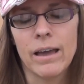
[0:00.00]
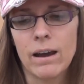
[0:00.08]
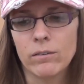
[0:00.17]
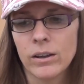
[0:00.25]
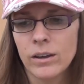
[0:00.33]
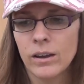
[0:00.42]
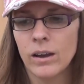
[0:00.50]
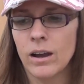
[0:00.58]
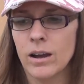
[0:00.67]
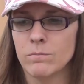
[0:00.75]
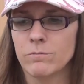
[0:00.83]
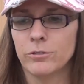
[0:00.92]
loud.
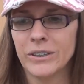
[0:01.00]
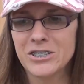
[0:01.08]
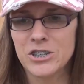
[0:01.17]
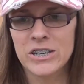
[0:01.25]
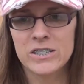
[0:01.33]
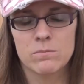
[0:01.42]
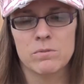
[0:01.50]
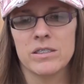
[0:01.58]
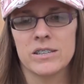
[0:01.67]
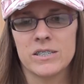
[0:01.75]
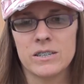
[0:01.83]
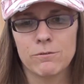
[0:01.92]
Um, flinching is
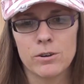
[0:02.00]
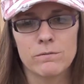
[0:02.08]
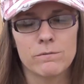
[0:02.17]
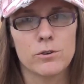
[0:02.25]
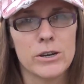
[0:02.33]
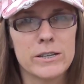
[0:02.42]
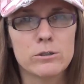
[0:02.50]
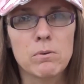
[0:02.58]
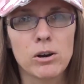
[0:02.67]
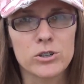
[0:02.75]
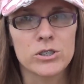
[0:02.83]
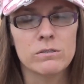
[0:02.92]
something that's different for each
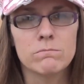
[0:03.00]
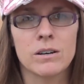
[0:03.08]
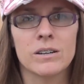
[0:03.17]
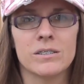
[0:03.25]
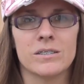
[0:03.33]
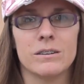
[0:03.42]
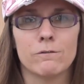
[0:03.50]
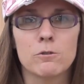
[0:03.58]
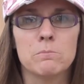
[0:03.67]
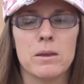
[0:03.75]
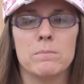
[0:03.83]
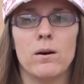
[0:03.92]
person because
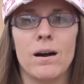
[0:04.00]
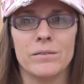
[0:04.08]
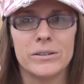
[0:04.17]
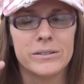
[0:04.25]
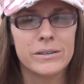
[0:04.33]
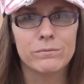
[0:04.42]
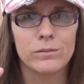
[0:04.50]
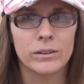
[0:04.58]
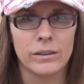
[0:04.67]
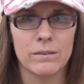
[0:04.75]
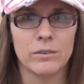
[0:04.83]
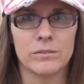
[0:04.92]
different people have a
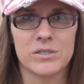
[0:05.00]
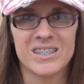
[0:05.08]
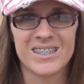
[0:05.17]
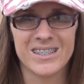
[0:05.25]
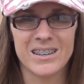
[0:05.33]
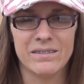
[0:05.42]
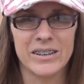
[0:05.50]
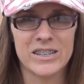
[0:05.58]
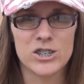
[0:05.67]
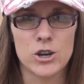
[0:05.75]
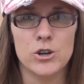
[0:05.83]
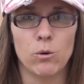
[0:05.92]
different level of sensitivity
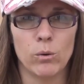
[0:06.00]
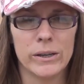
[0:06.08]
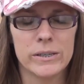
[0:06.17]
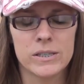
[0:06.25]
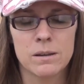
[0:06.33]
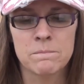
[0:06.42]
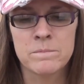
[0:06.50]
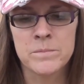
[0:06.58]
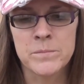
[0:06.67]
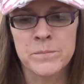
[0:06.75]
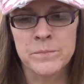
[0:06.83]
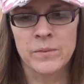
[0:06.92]
to noise.
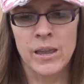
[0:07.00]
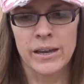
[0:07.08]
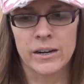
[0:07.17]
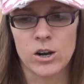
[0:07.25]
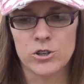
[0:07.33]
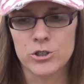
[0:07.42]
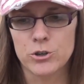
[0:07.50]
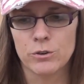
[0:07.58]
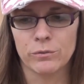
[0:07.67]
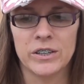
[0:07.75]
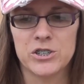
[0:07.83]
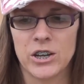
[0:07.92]
And also
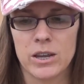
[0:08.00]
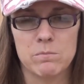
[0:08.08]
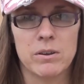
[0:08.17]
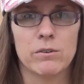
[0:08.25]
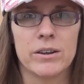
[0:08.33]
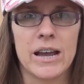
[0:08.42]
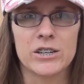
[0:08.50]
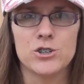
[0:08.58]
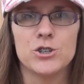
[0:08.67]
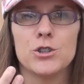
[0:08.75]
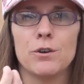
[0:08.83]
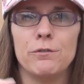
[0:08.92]
your flinching can be a
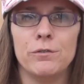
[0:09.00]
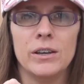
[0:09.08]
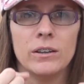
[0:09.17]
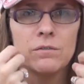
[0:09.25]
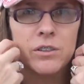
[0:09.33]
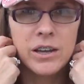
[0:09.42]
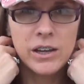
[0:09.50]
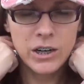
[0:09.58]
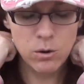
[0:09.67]
reaction to the feel of the gun